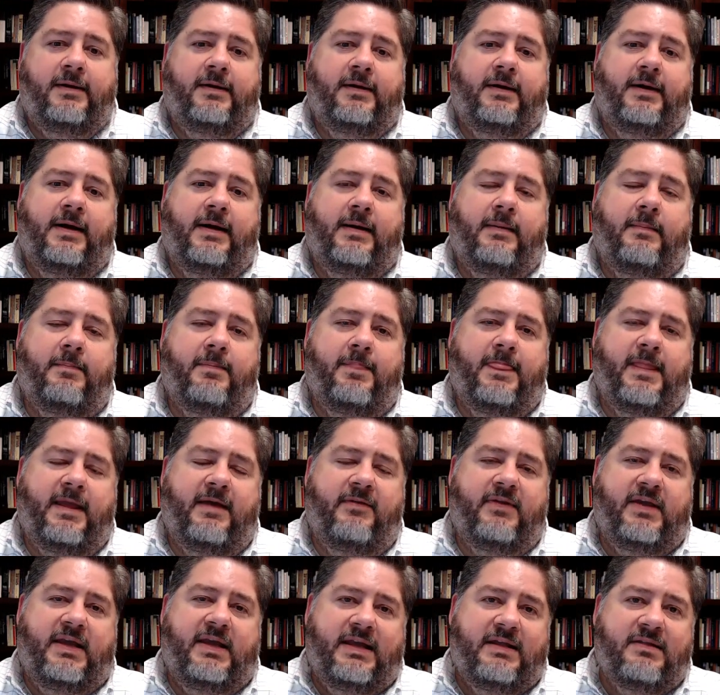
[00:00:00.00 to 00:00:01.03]
Um, and
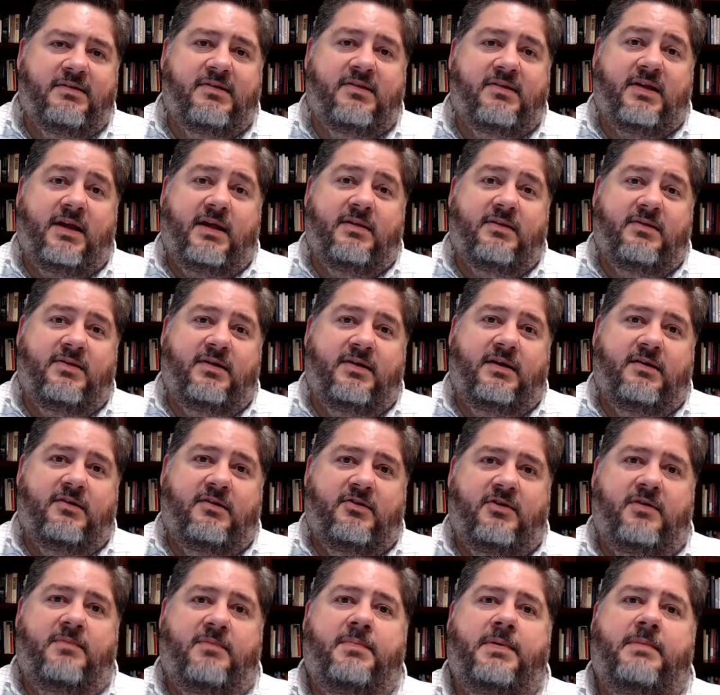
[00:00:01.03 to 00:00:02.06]
the incense that is
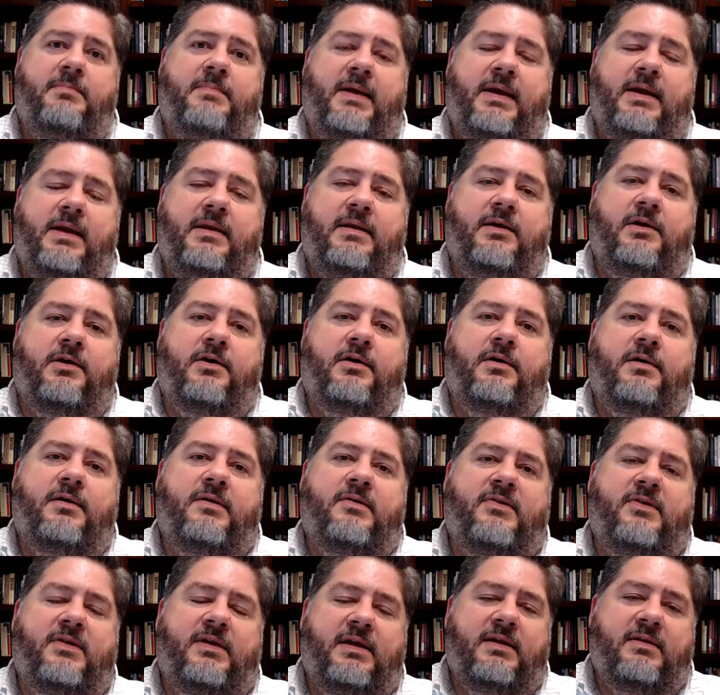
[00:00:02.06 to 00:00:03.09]
to be made here is
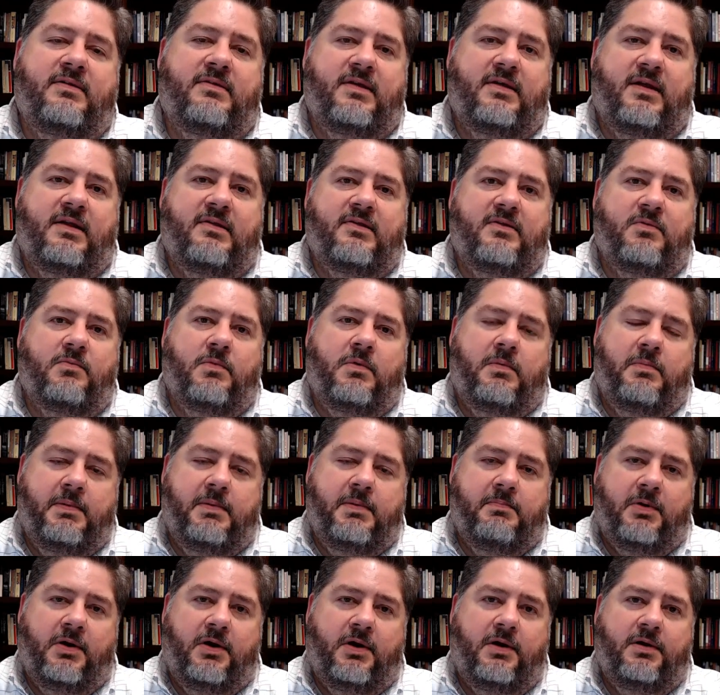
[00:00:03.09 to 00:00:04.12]
the incense that will be
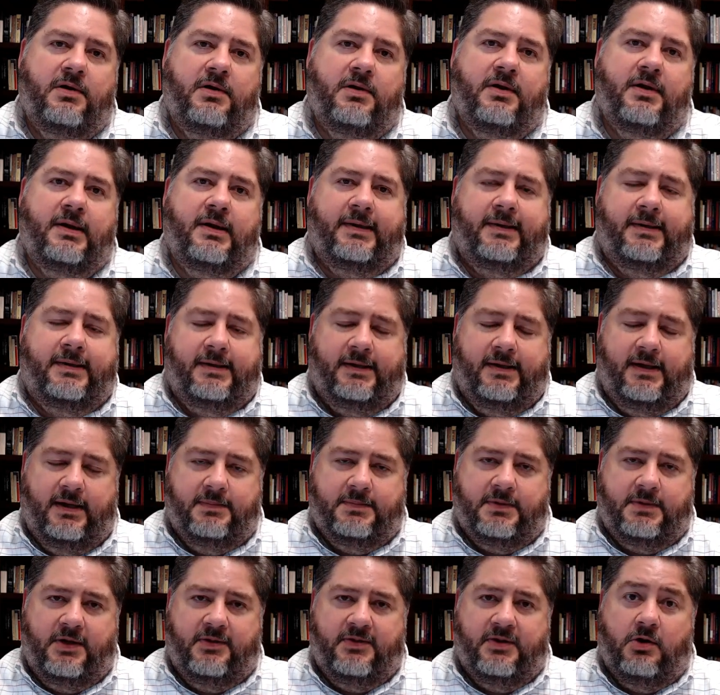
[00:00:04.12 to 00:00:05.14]
burned um,
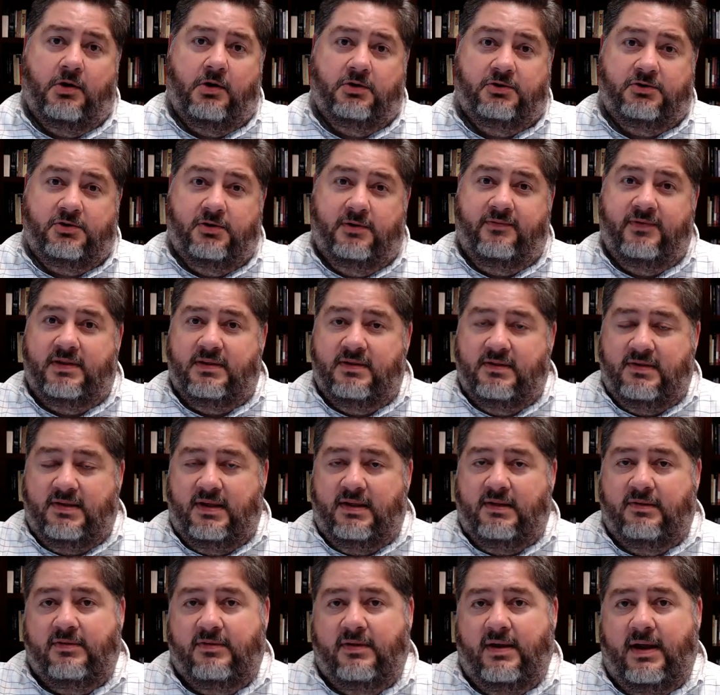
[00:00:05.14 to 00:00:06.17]
on the altar of
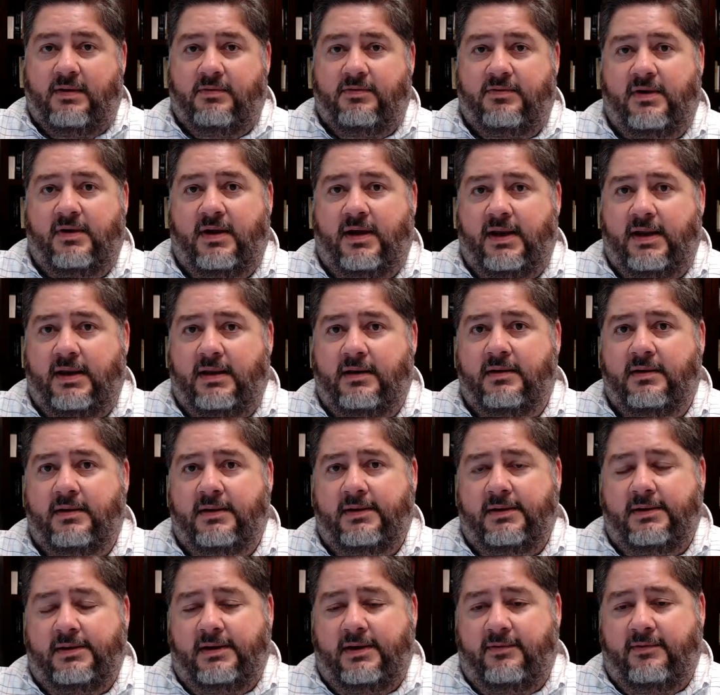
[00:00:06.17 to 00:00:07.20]
incense outside
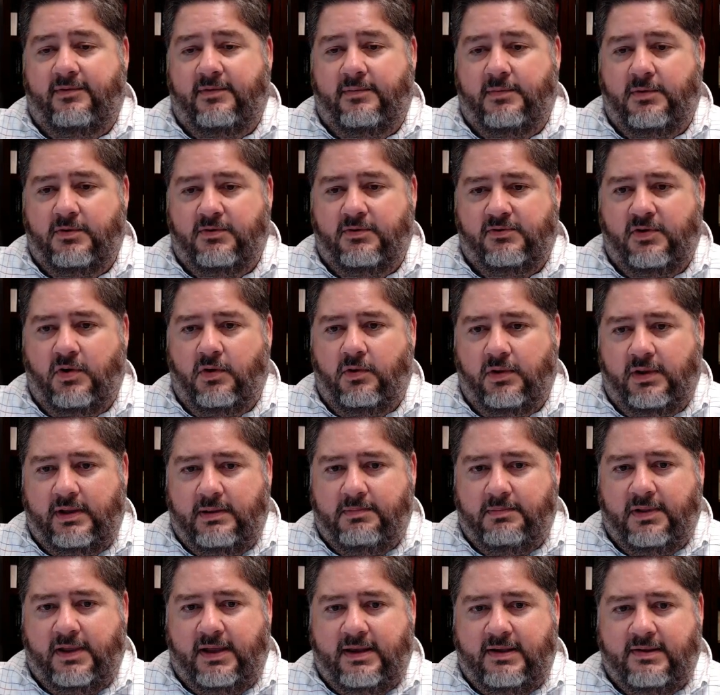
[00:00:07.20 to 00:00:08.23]
of the most holy
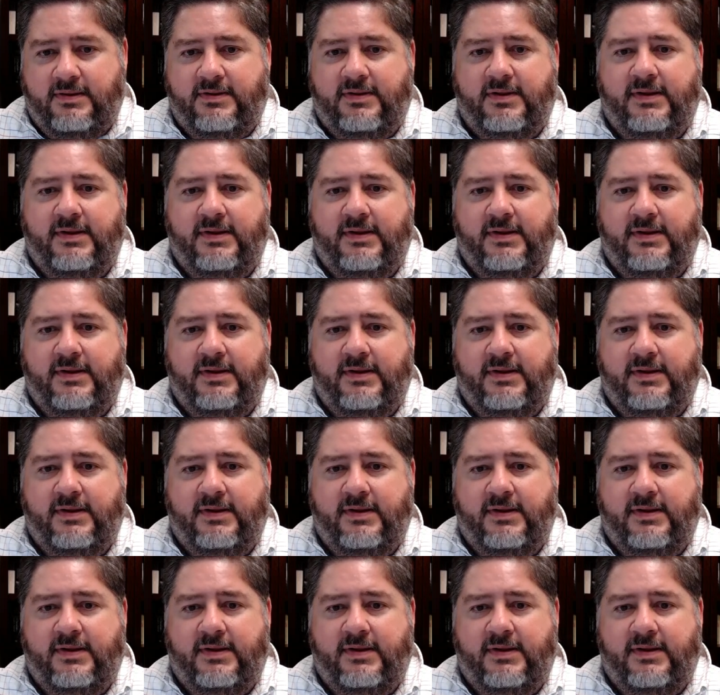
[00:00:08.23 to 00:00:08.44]
place.